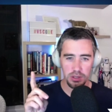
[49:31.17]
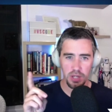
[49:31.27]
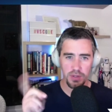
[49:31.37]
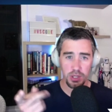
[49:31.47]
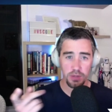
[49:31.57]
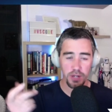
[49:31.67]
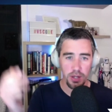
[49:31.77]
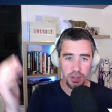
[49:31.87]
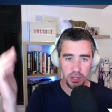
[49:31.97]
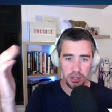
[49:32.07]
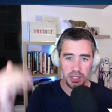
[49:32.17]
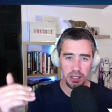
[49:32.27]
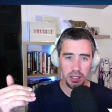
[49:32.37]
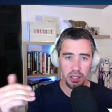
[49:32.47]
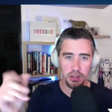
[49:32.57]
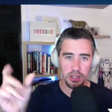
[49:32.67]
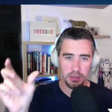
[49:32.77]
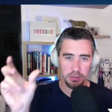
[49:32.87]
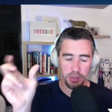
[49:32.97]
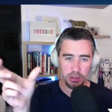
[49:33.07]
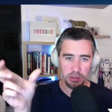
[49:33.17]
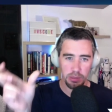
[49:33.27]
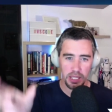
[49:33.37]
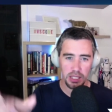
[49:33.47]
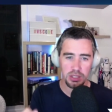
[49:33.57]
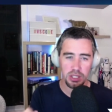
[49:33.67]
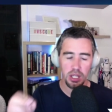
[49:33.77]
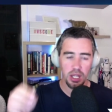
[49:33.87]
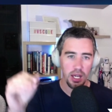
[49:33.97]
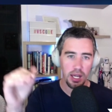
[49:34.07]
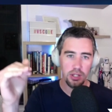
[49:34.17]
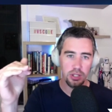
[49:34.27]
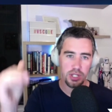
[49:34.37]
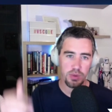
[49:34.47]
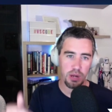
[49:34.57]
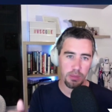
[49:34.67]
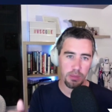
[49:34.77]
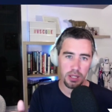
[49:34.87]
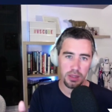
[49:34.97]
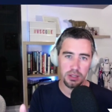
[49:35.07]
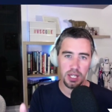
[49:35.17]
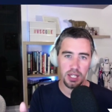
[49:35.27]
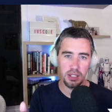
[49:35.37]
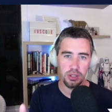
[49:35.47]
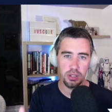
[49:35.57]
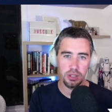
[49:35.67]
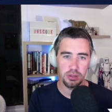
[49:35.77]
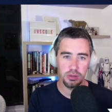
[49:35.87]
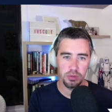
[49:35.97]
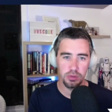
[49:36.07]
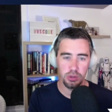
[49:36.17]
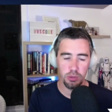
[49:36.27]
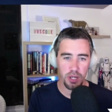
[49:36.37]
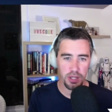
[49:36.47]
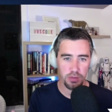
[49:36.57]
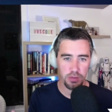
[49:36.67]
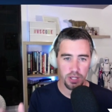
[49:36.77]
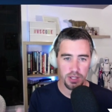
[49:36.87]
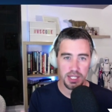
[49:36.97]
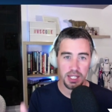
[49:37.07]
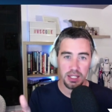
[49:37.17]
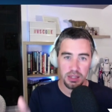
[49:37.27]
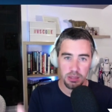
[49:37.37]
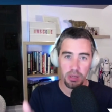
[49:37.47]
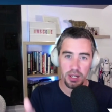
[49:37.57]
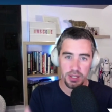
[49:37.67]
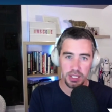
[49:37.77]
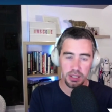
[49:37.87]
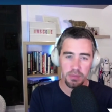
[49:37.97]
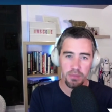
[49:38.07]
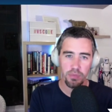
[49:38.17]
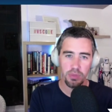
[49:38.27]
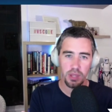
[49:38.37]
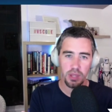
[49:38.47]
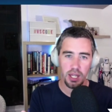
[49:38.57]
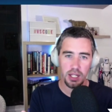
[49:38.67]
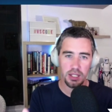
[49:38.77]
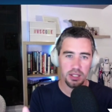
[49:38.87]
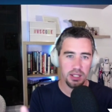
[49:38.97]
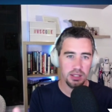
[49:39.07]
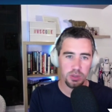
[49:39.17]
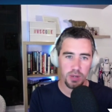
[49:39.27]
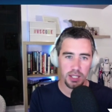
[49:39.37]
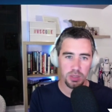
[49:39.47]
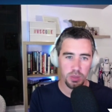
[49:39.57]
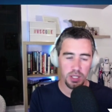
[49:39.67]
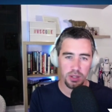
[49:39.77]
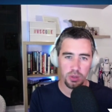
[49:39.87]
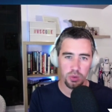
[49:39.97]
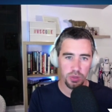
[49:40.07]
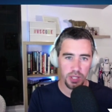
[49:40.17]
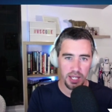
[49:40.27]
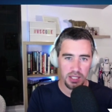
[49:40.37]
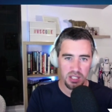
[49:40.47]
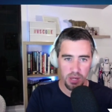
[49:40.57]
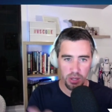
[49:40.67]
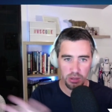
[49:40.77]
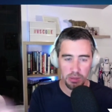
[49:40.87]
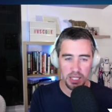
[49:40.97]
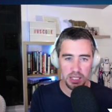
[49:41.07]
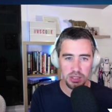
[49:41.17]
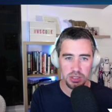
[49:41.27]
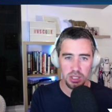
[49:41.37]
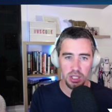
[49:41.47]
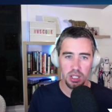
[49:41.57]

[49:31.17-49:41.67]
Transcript: JavaScript file that you download and put on the page. And you can just write Python and you can, your Python runs in the browser and it can interact with all the HTML on the page.